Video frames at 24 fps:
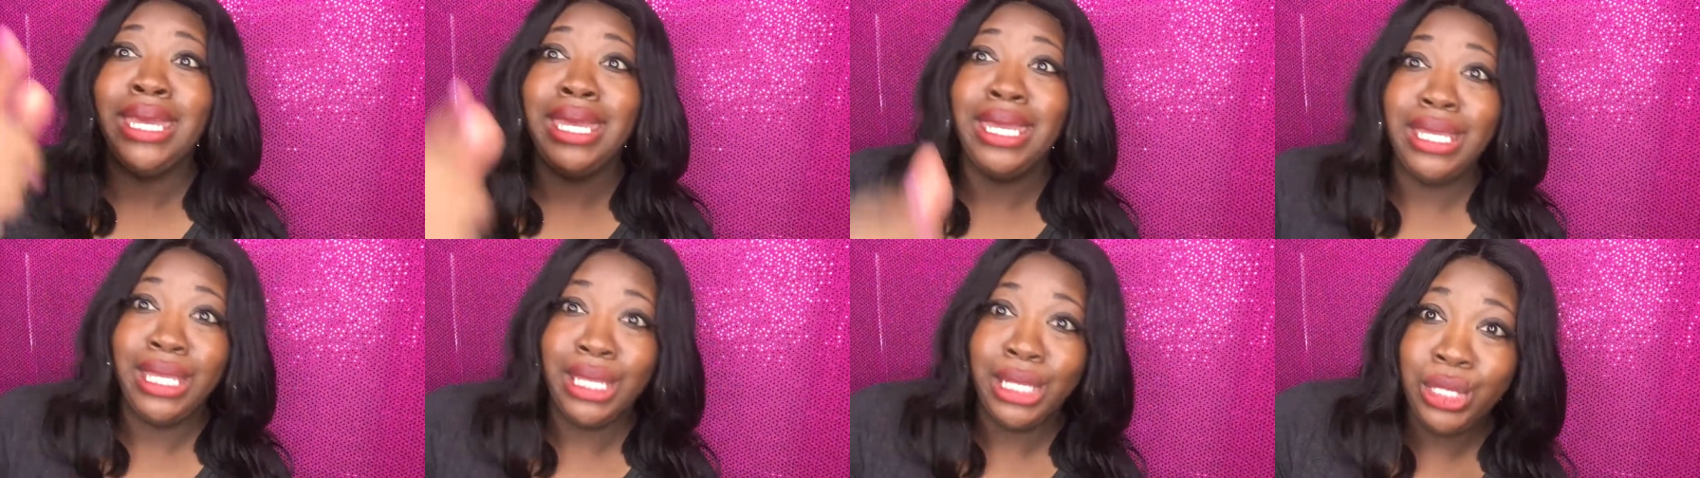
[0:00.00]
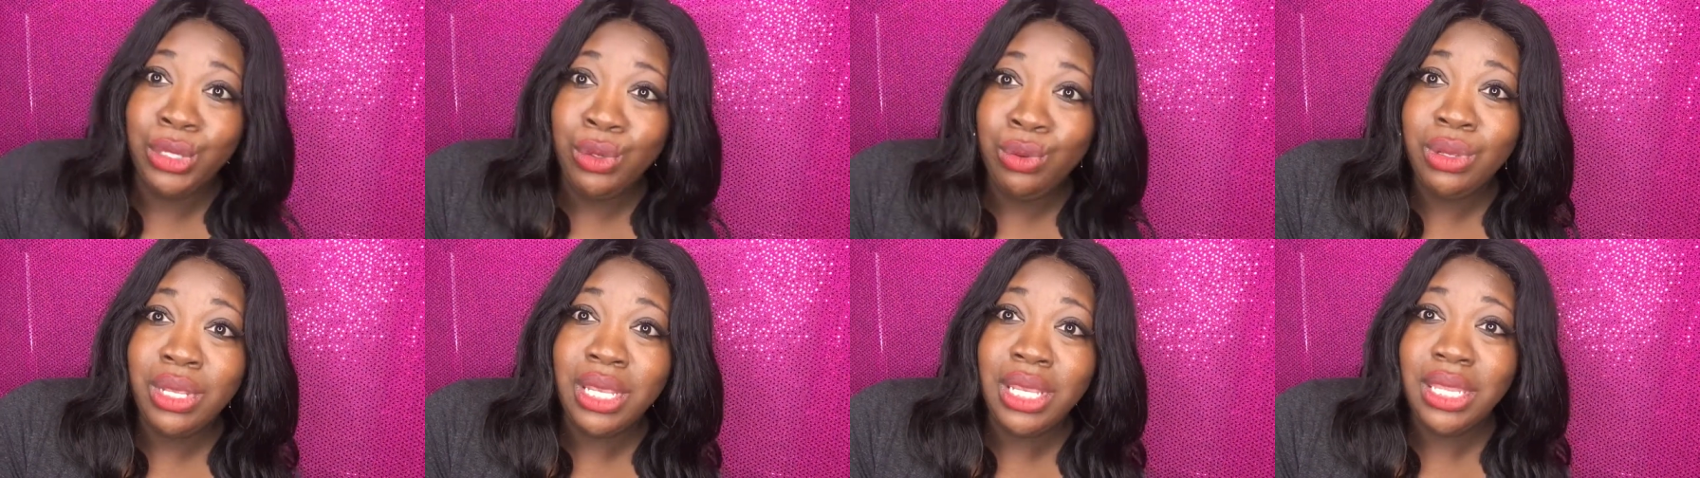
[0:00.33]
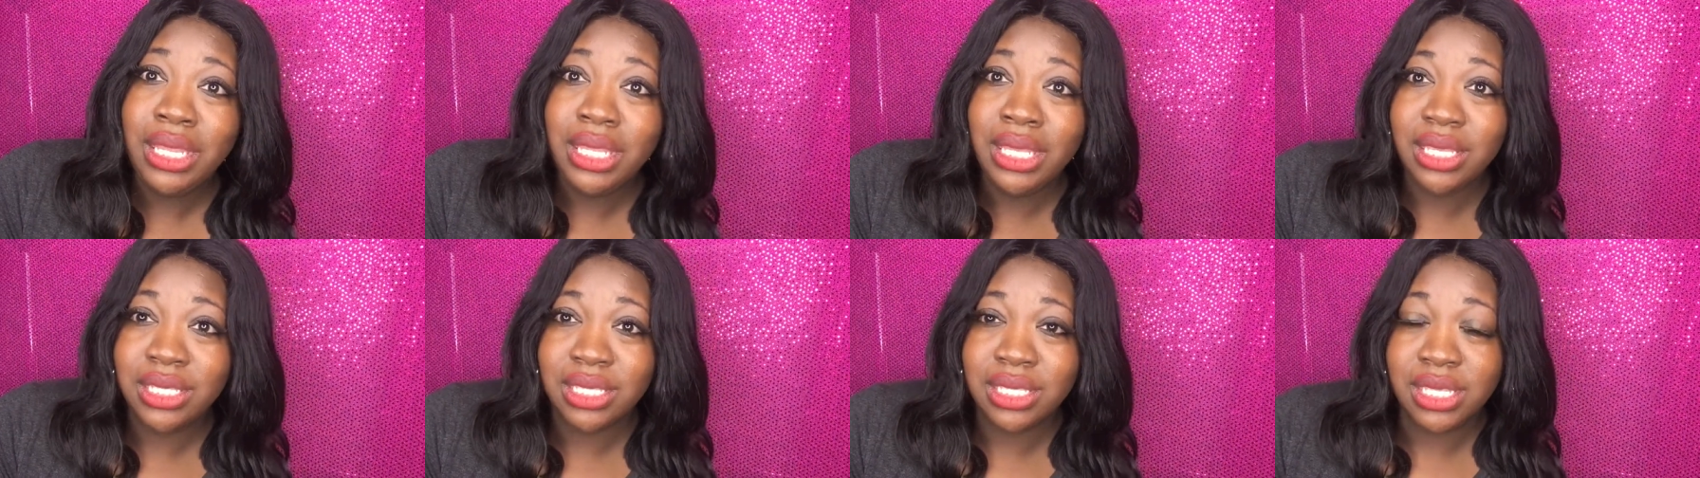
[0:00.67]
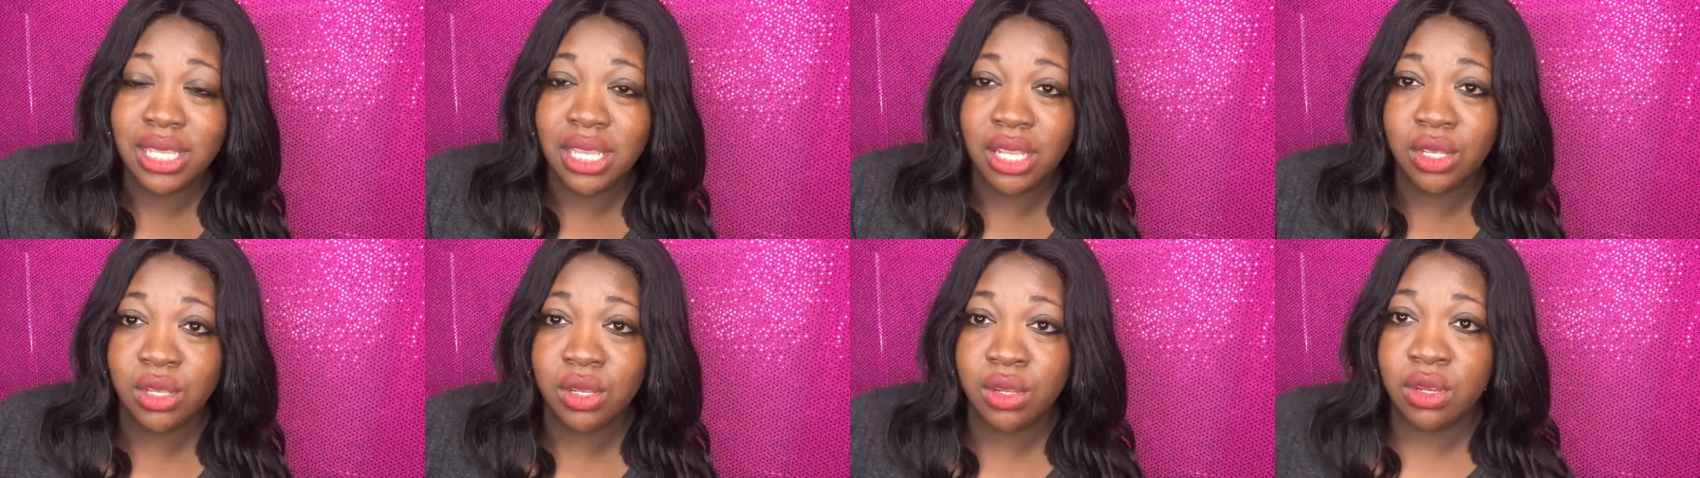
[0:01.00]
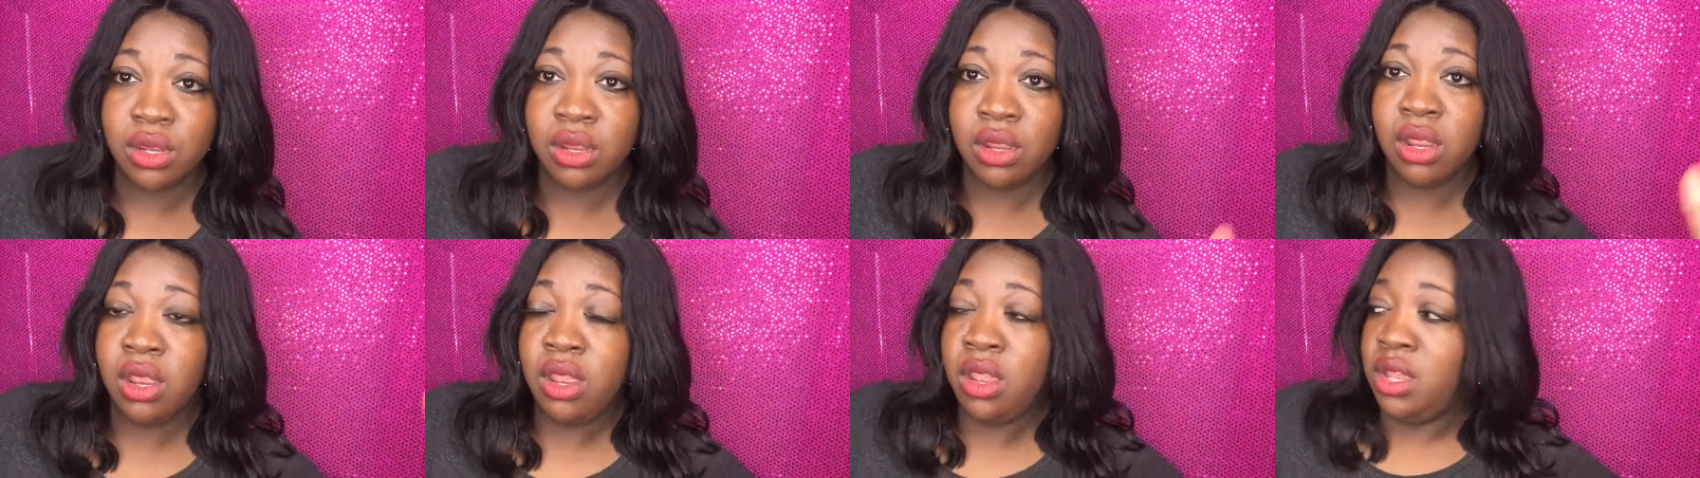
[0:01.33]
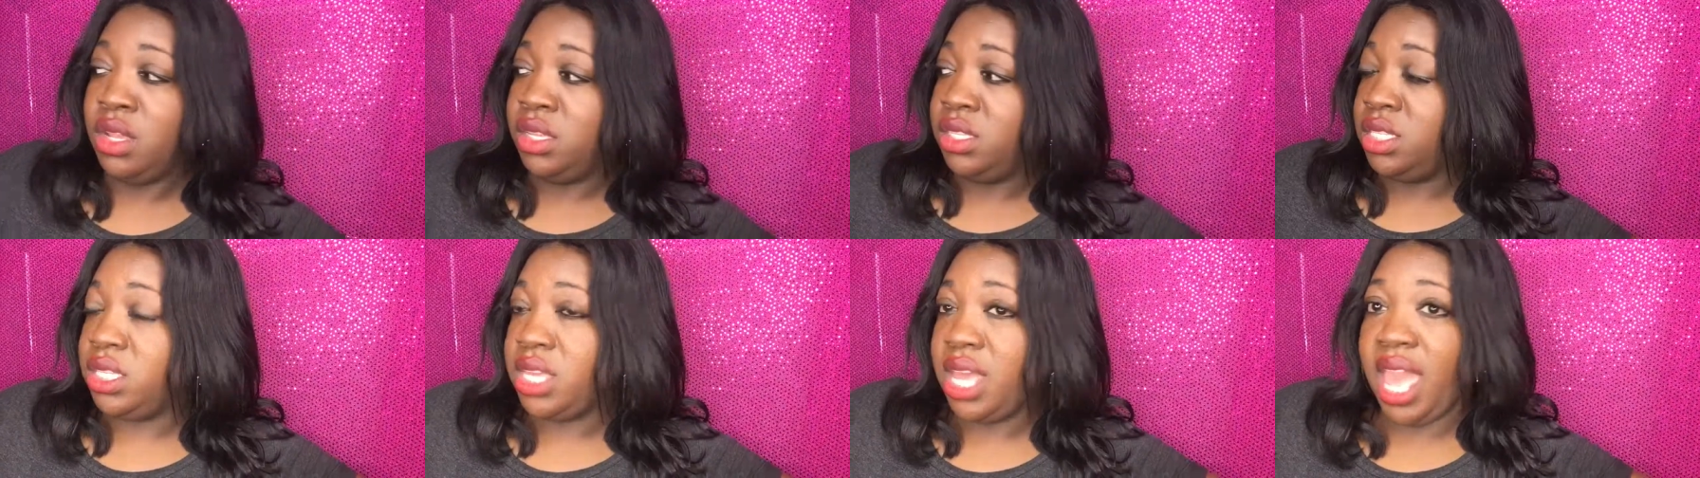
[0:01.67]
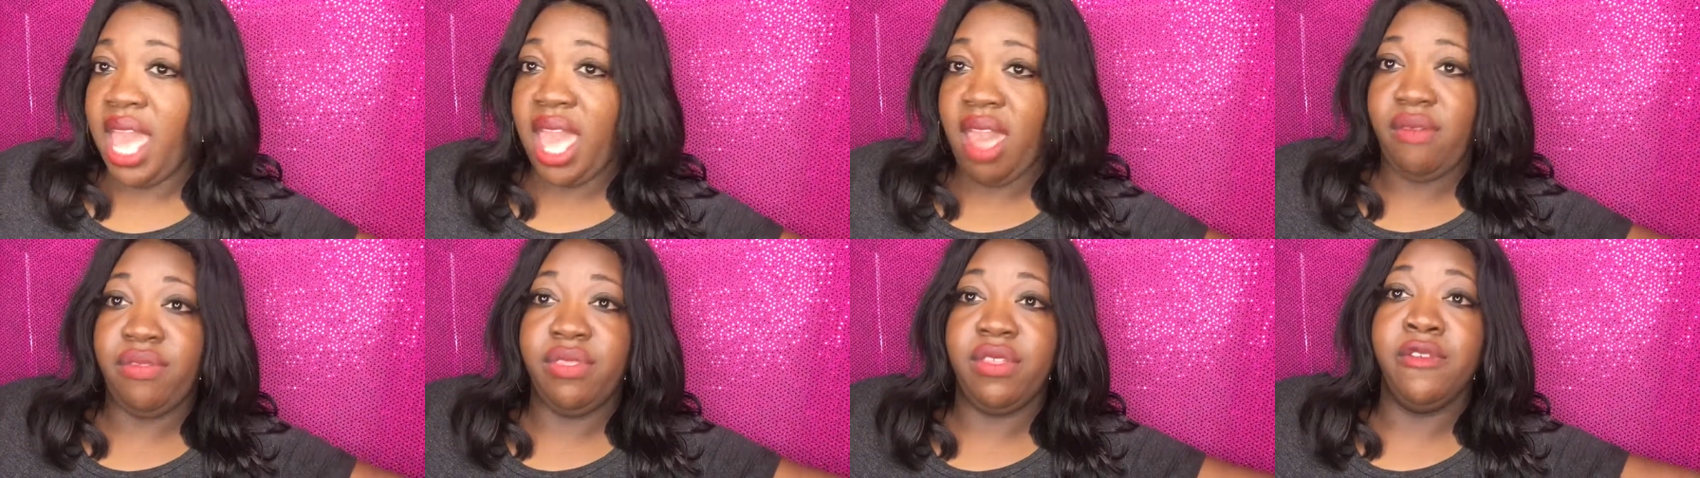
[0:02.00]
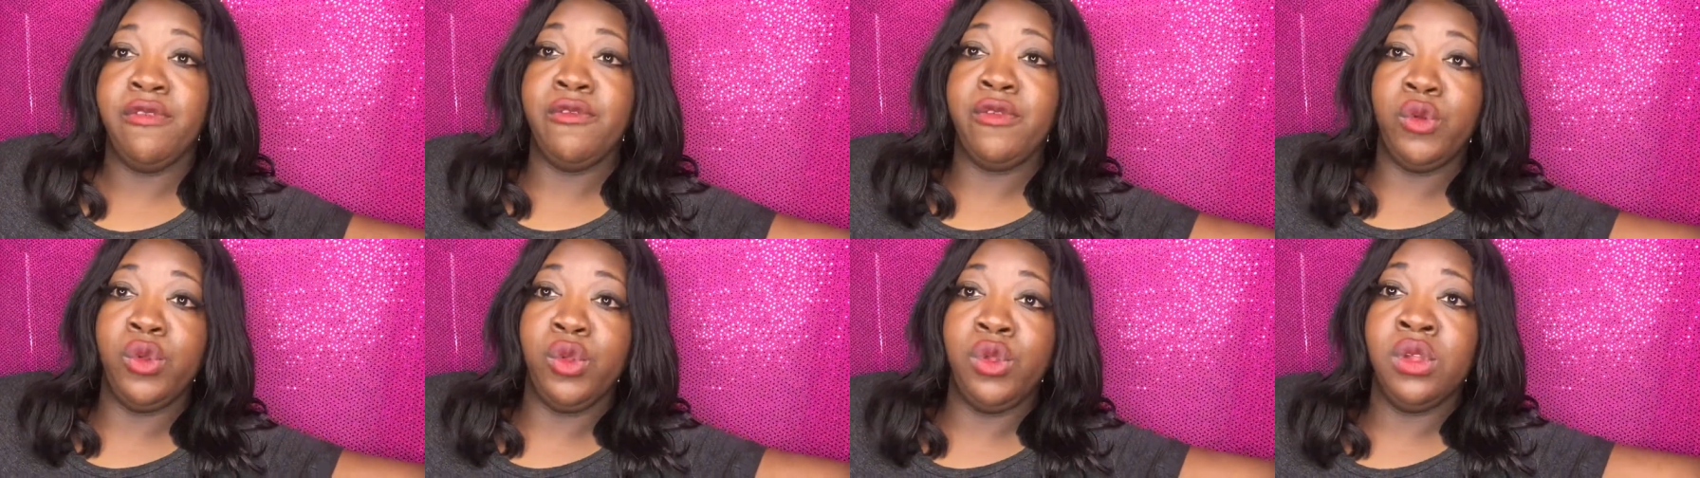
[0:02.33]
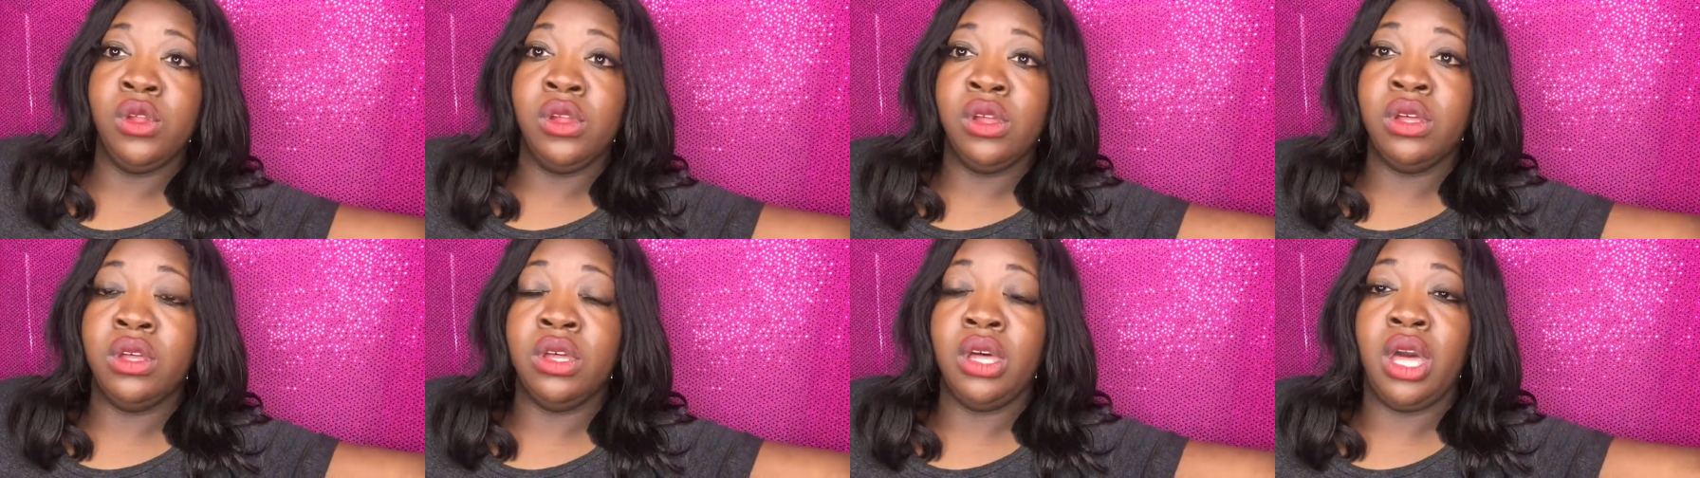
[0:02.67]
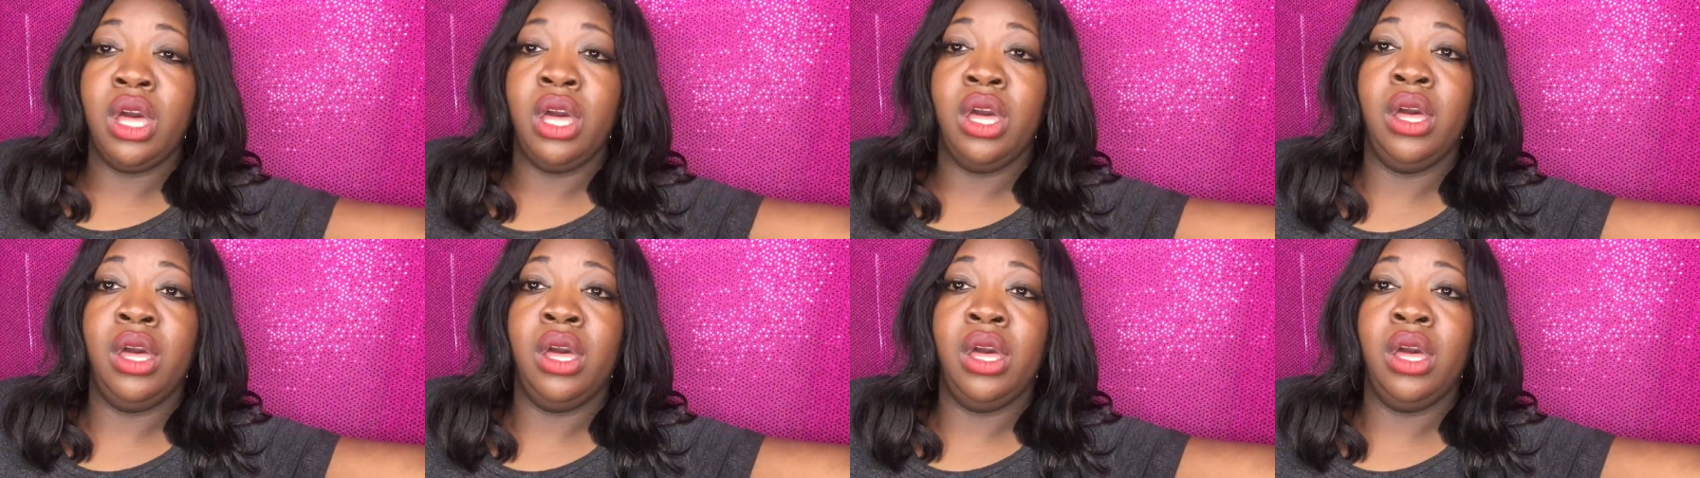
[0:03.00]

You do need the extender to have the full